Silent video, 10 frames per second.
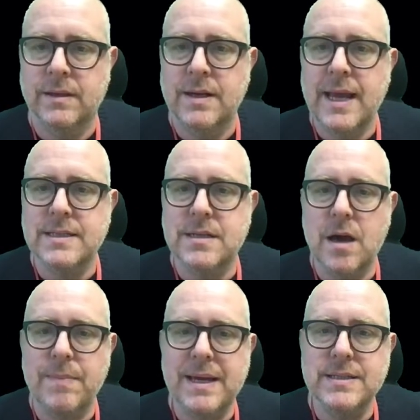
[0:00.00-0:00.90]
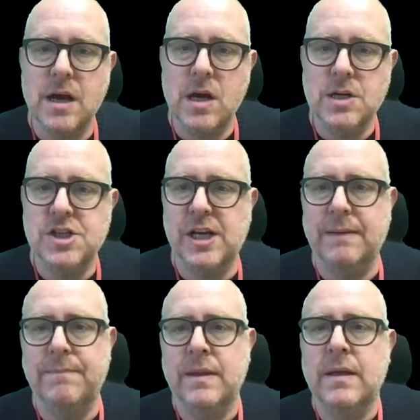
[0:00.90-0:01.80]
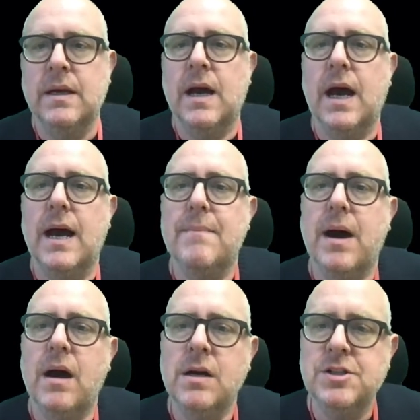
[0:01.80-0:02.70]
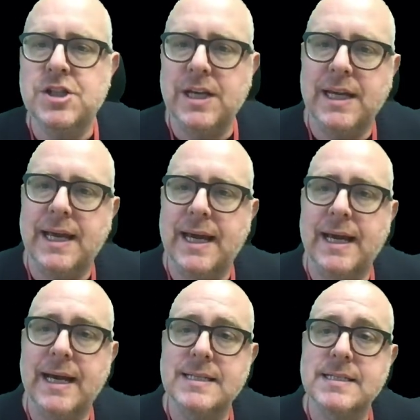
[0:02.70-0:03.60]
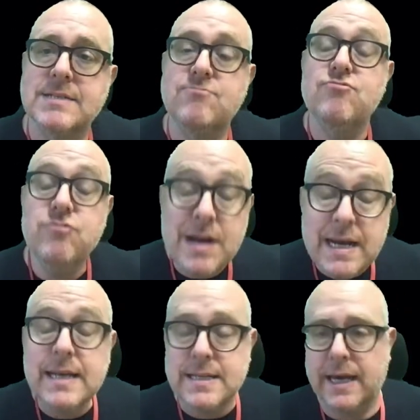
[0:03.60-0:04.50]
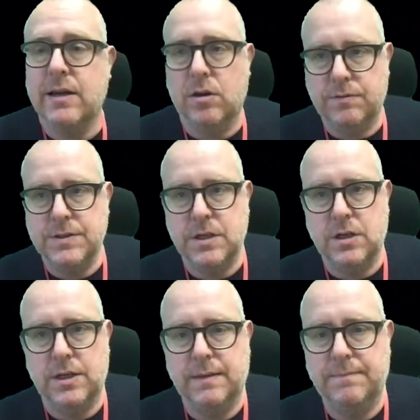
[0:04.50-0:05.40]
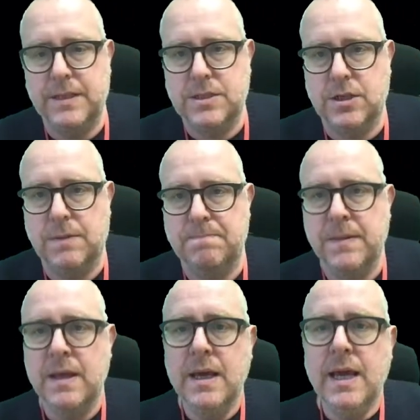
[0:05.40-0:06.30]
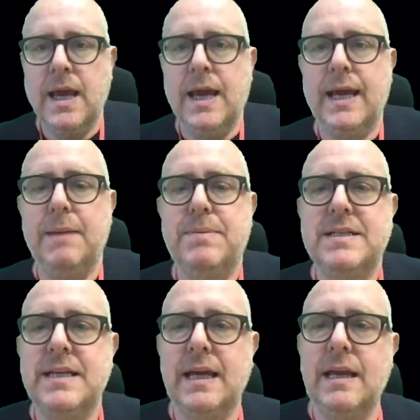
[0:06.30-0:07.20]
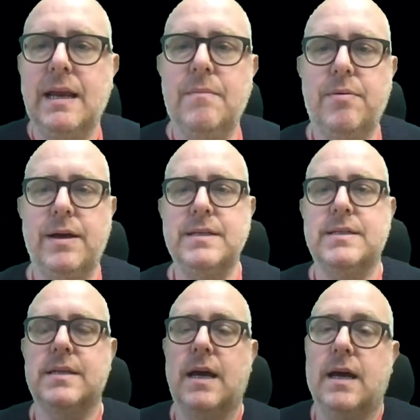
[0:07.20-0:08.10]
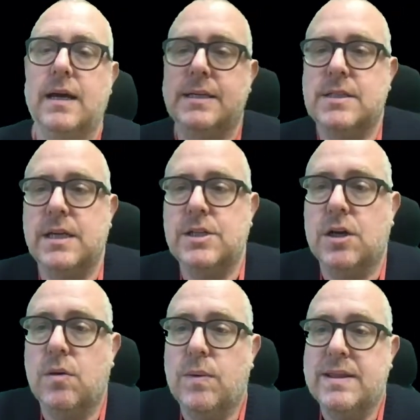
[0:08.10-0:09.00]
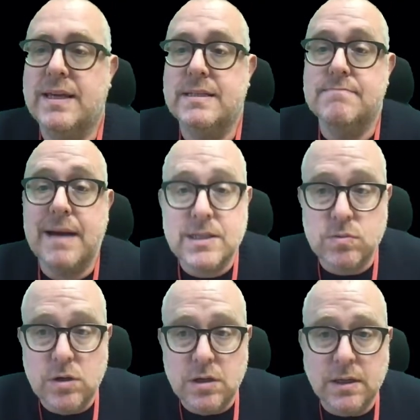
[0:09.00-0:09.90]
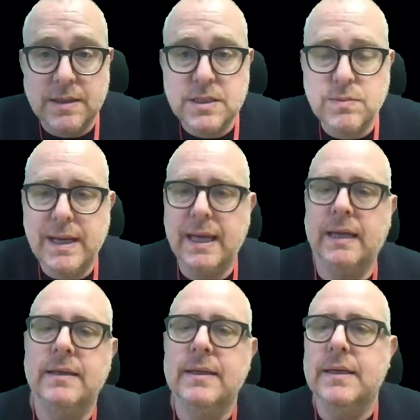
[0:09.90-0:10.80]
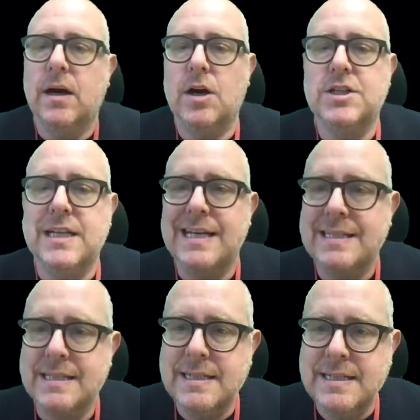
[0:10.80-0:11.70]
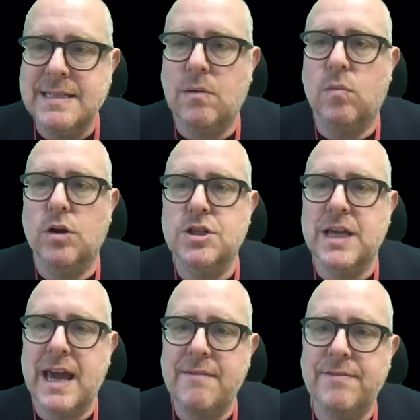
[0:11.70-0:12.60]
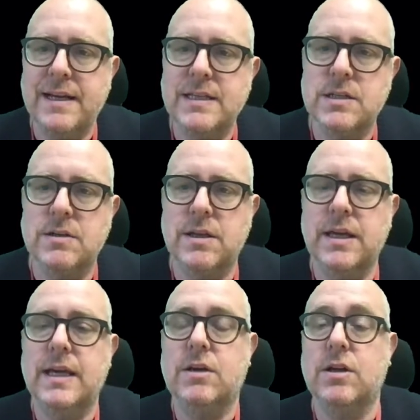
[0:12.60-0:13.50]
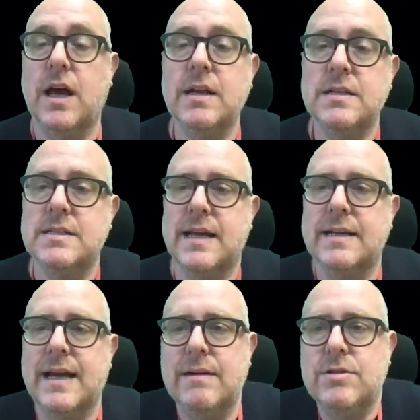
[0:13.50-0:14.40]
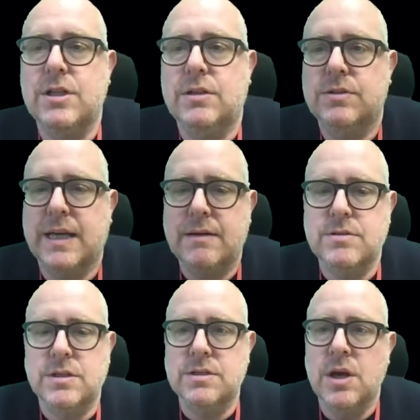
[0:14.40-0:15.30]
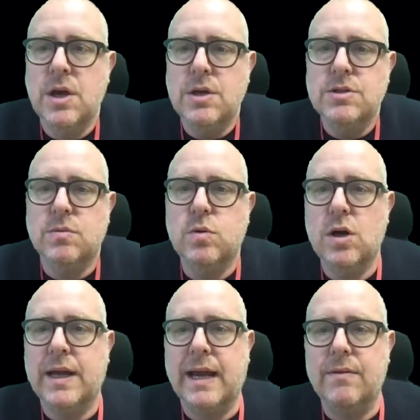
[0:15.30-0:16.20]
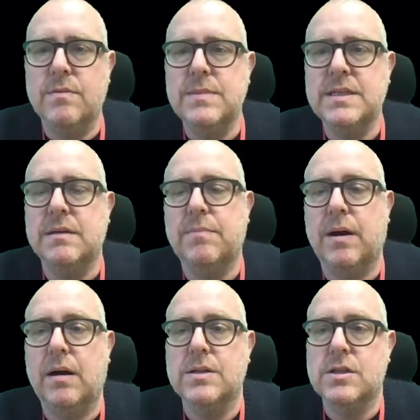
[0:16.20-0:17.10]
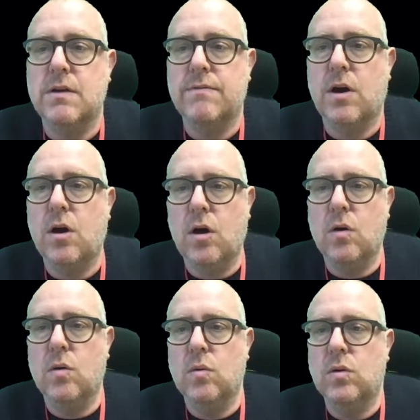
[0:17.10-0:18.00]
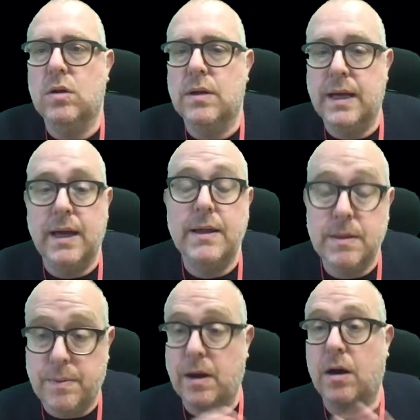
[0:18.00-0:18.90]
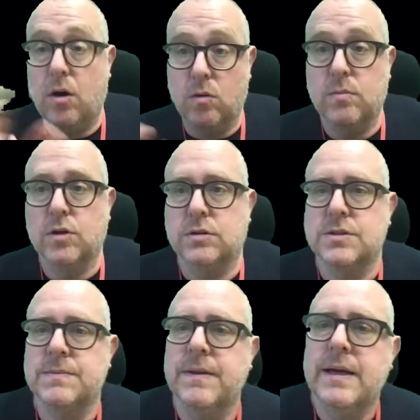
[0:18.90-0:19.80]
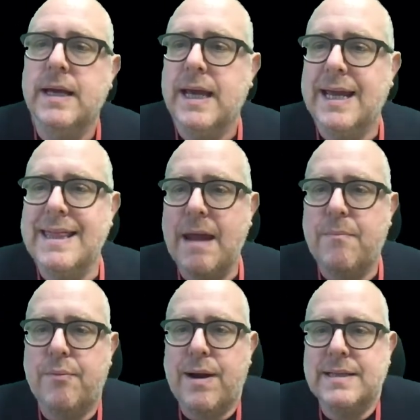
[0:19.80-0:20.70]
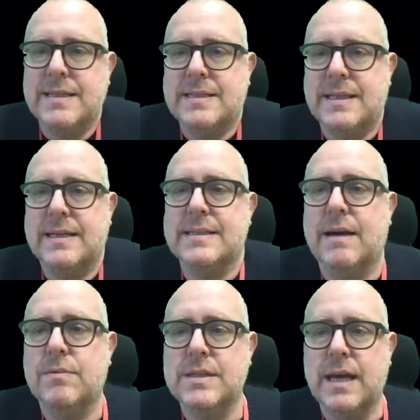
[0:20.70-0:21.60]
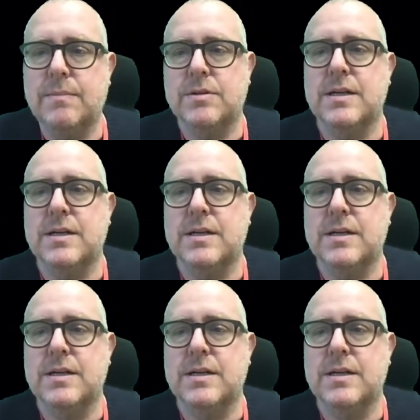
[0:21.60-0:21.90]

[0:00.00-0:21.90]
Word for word: Next up is Archie. Um, Archie uh, has really taken off as a learner this term. He particularly impressed uh, his teacher with his mass work this week. Archie listened and watched carefully so that he could understand how to use counters to work out the missing parts of the whole uh, in the part whole models. He then practiced this and was able to